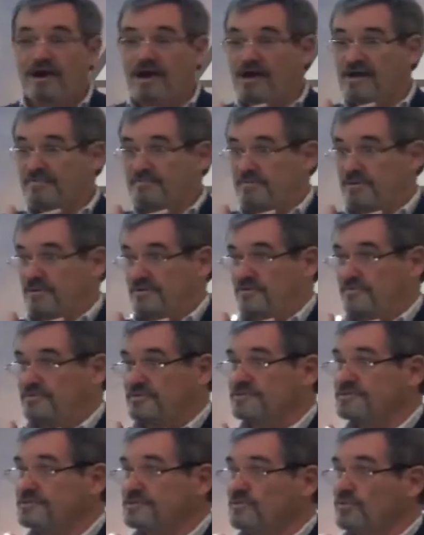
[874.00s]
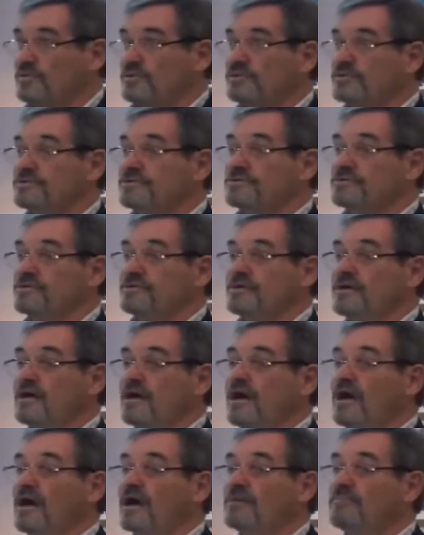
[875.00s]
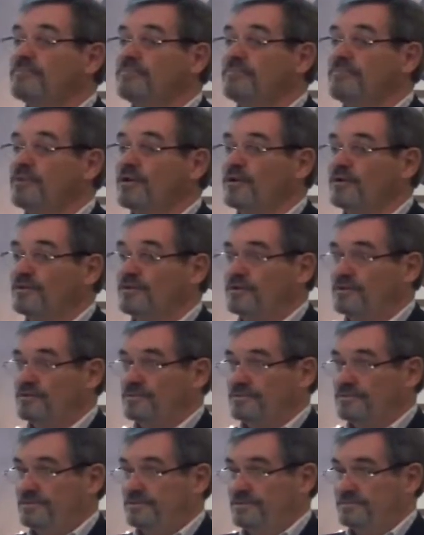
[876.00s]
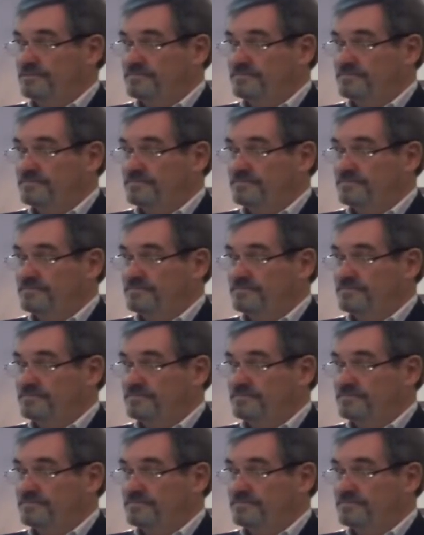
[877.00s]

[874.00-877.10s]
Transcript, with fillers: My parents were appalled.